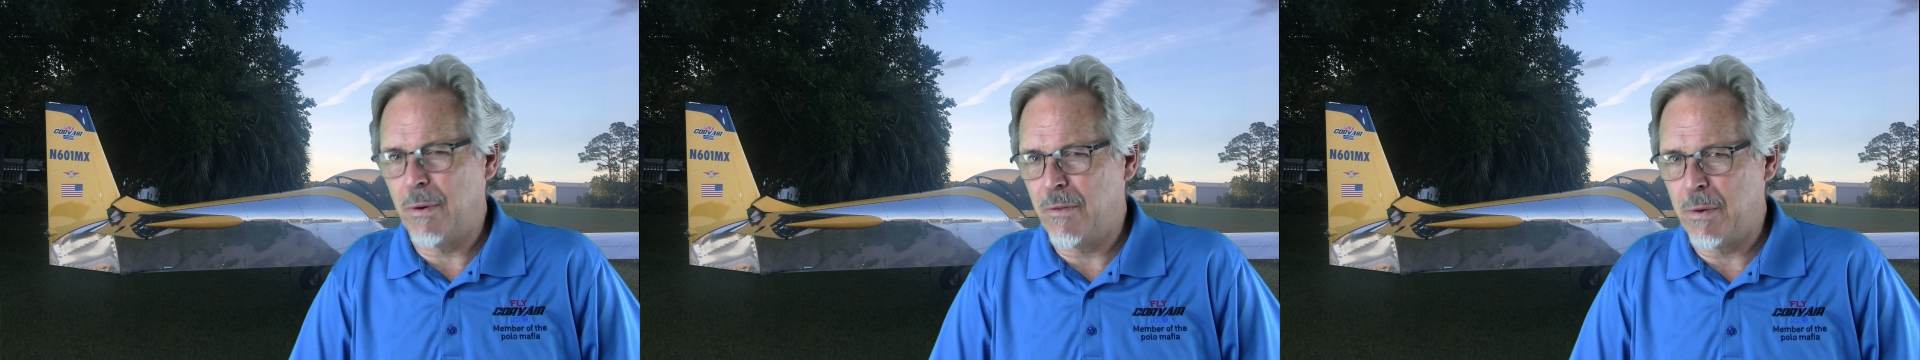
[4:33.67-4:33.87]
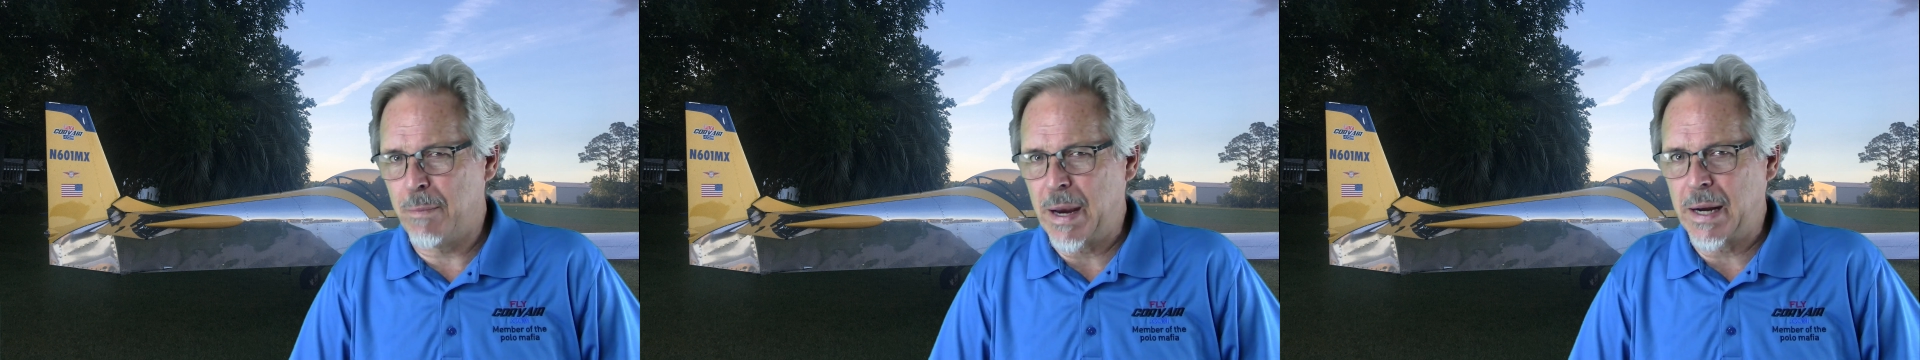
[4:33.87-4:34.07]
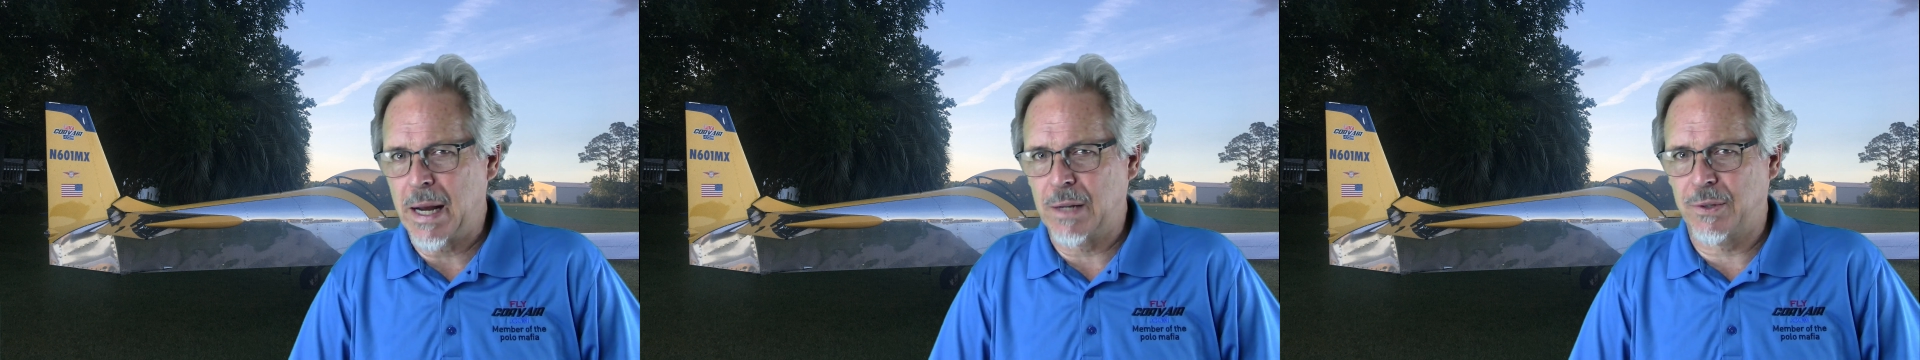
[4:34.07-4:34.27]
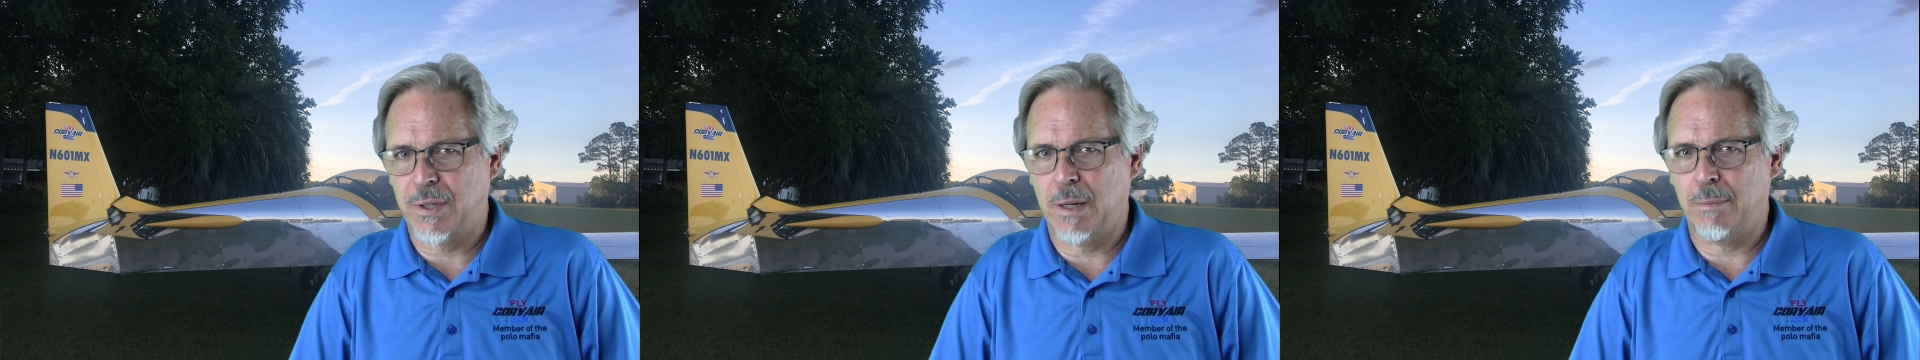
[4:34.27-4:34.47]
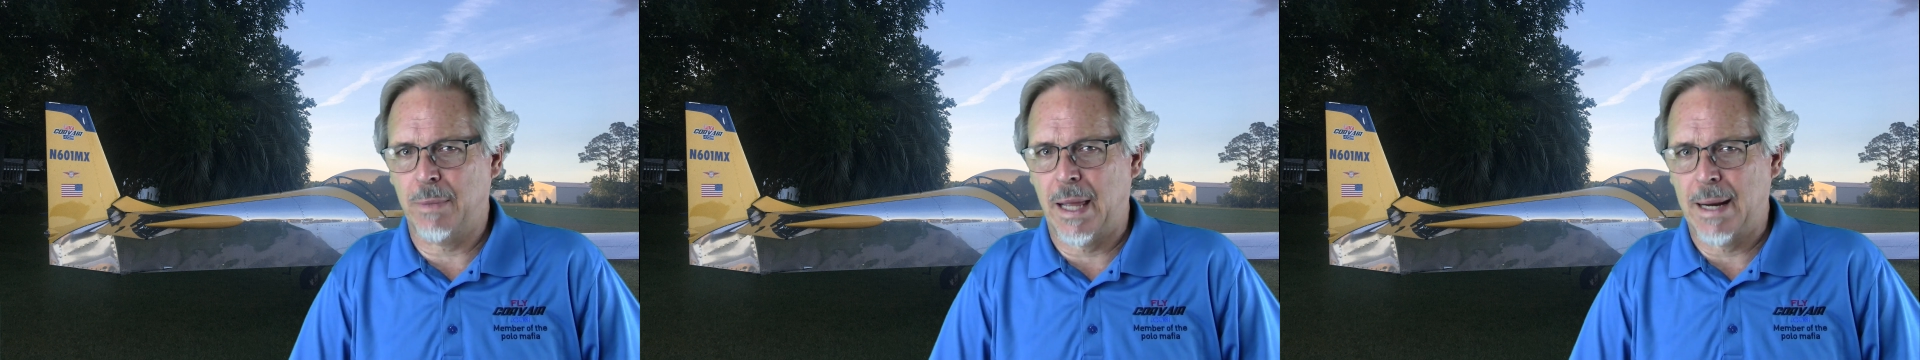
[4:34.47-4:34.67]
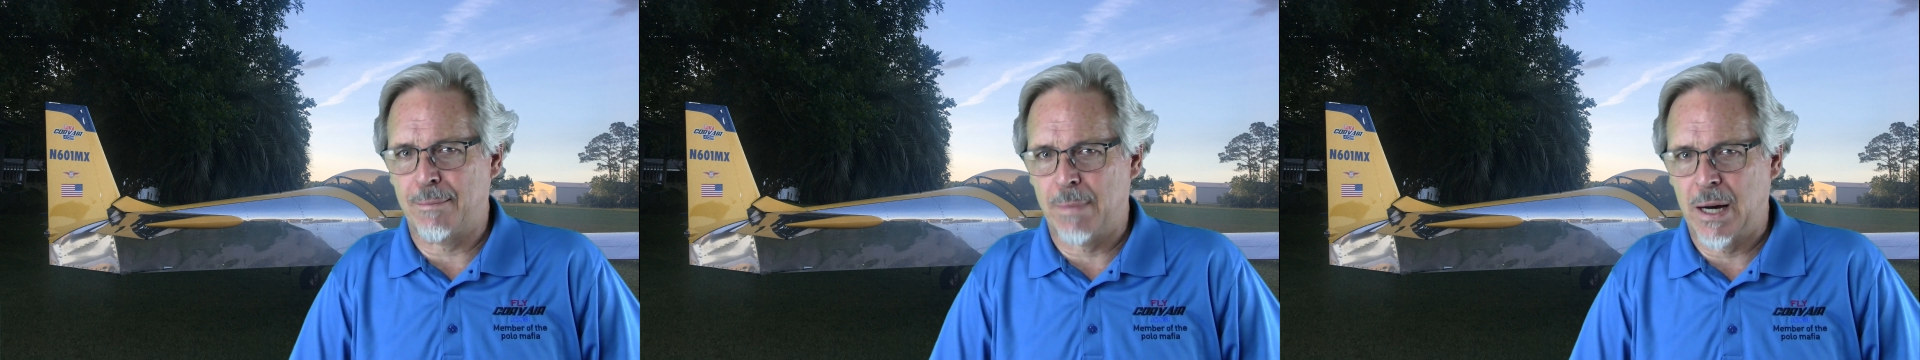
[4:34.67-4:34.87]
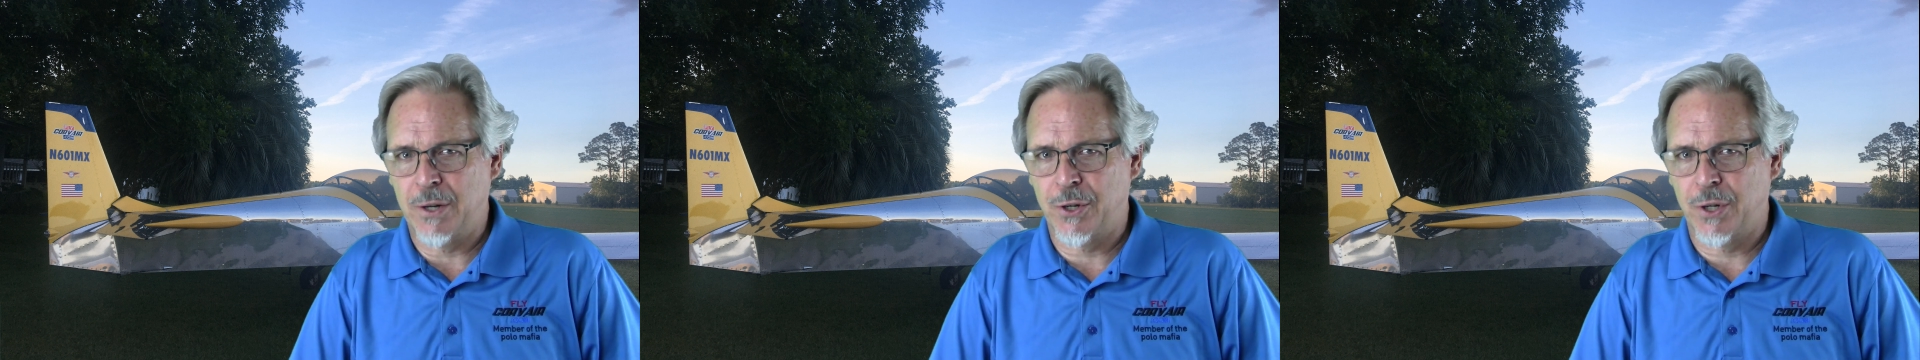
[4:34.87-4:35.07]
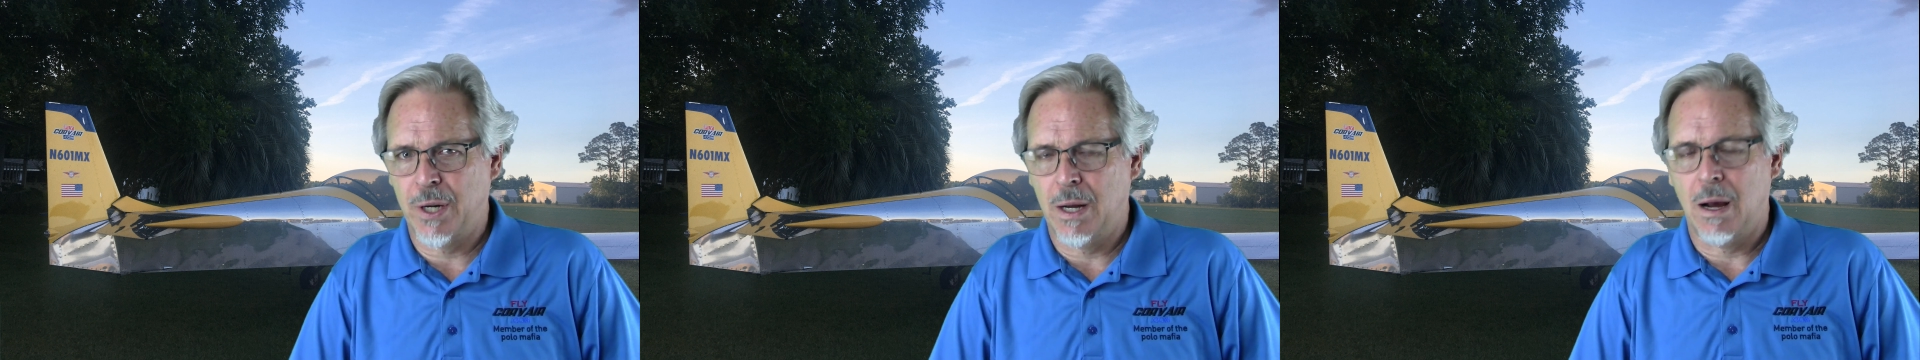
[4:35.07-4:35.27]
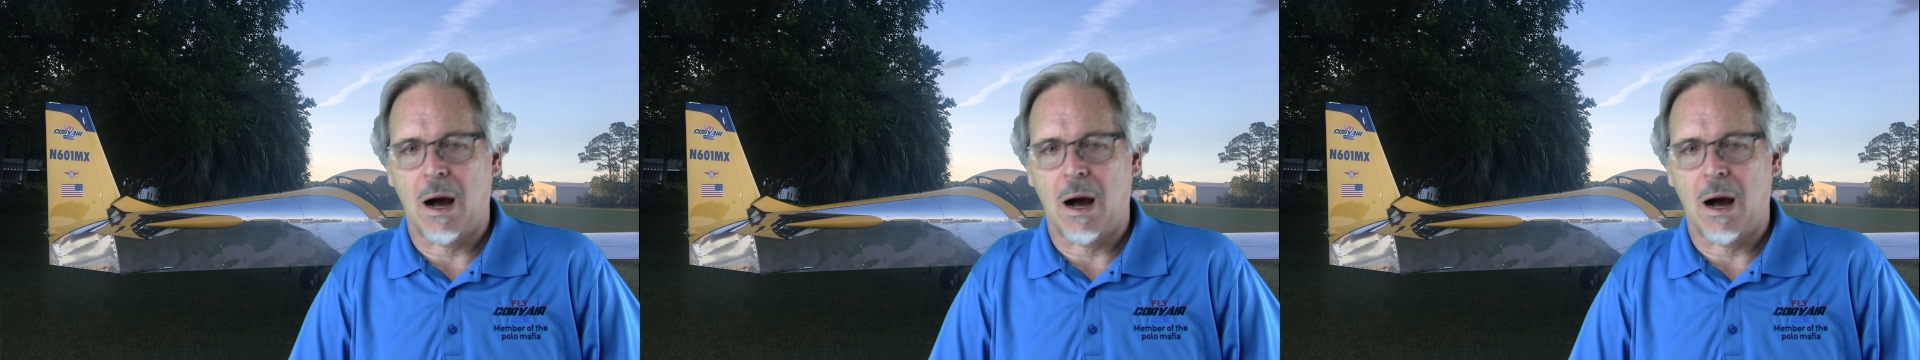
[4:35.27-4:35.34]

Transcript: of it may not seem like much.